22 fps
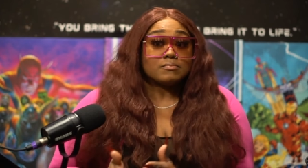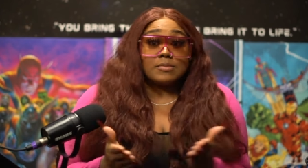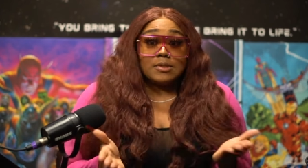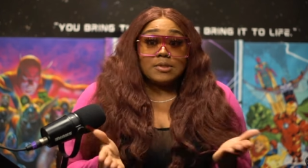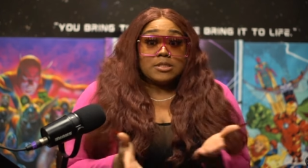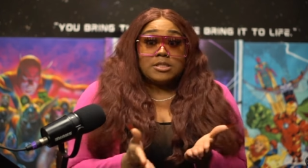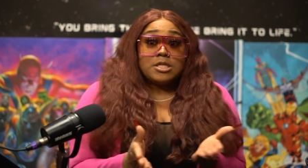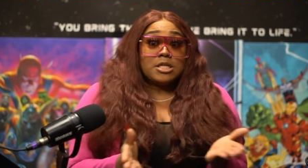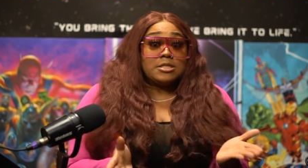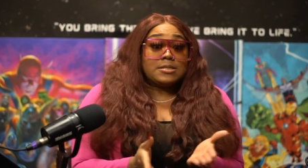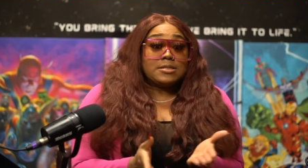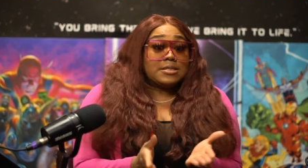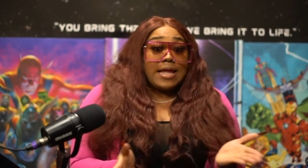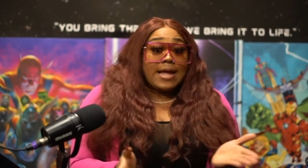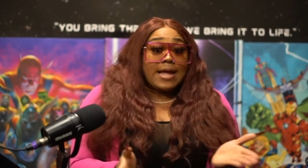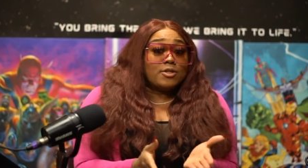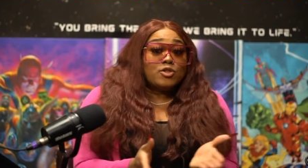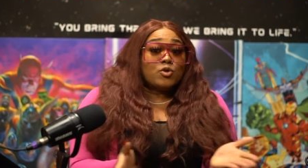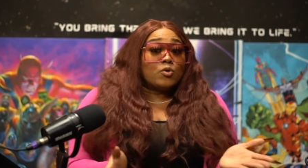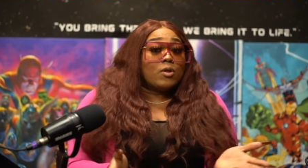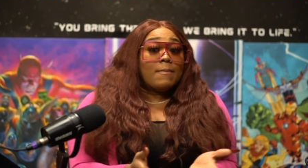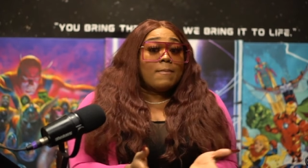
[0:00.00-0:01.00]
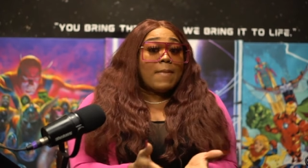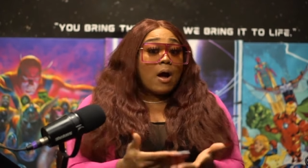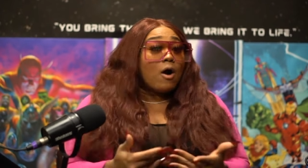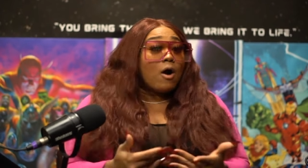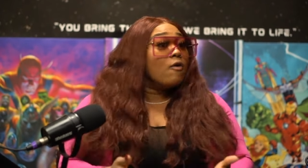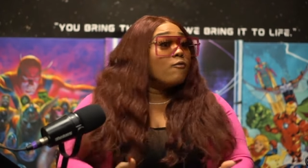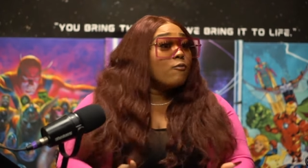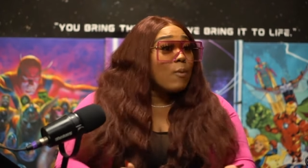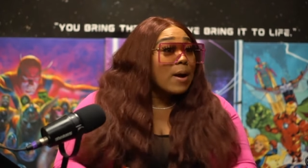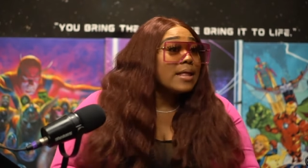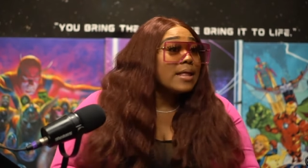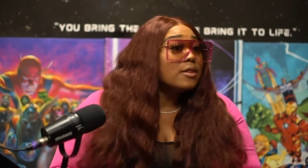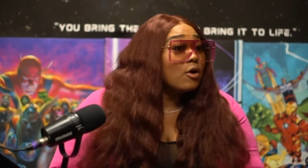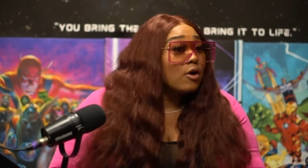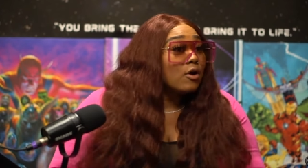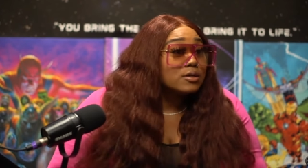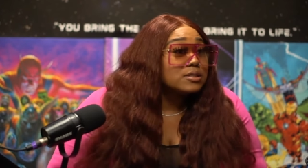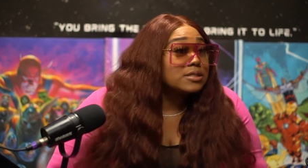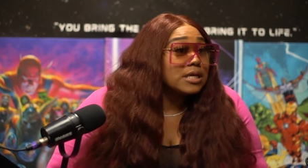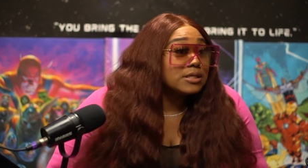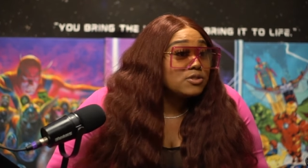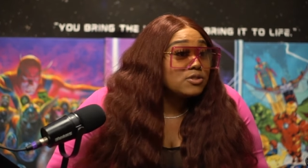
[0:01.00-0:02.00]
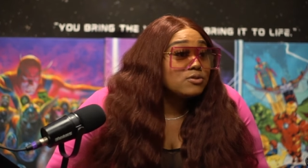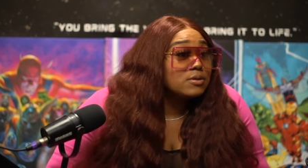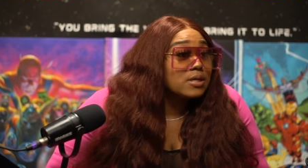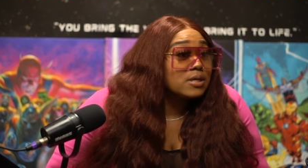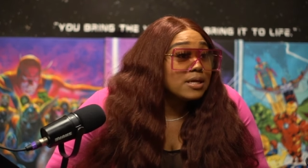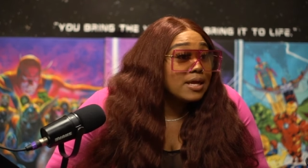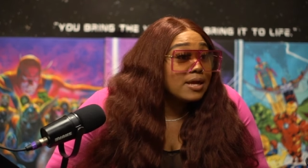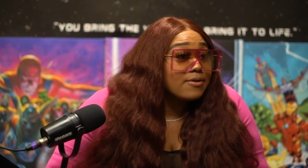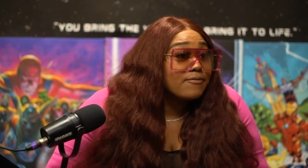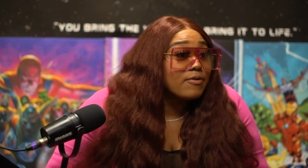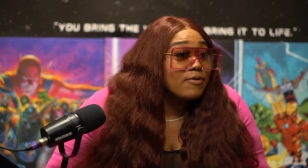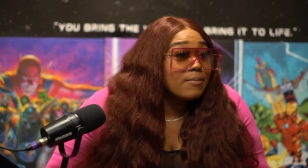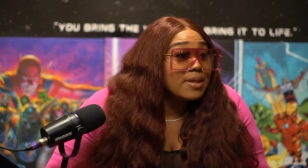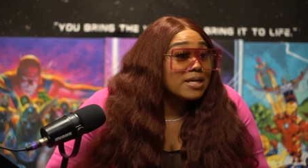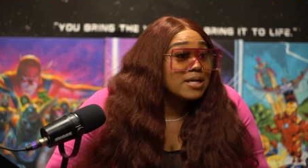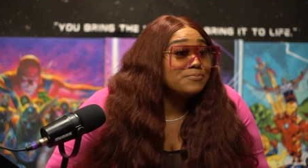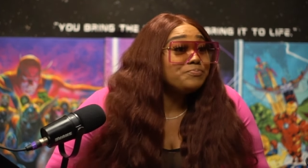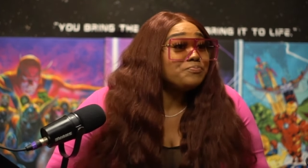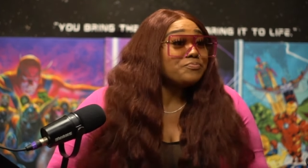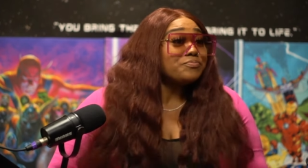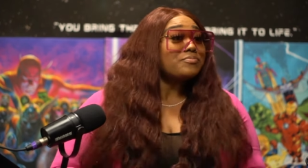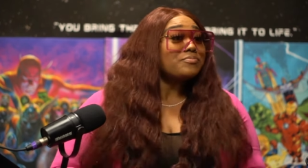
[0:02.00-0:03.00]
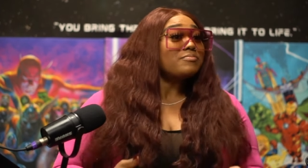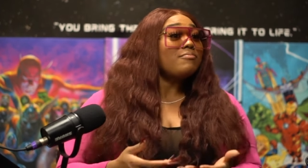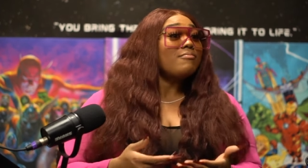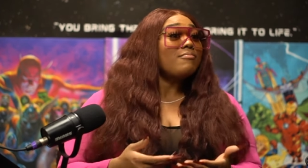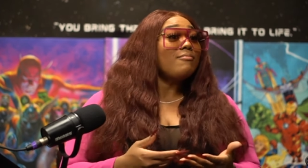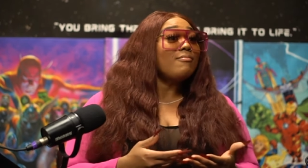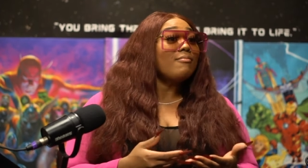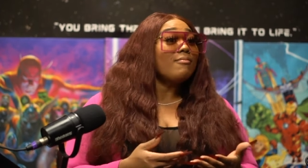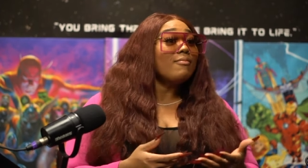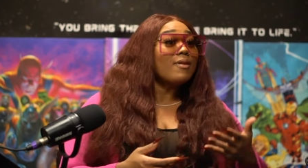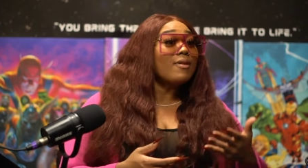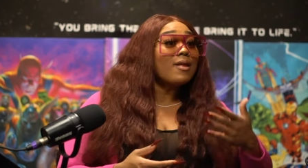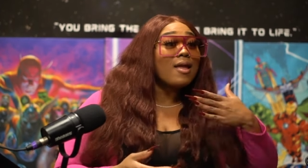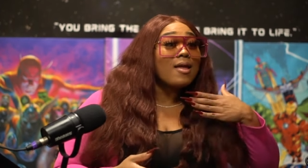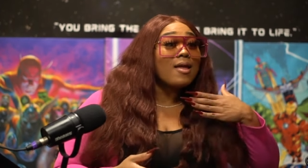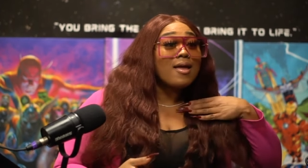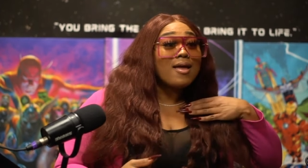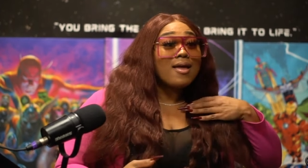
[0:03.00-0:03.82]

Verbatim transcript: substantial amount of weight loss that you can get. Wow, you about to you about to get a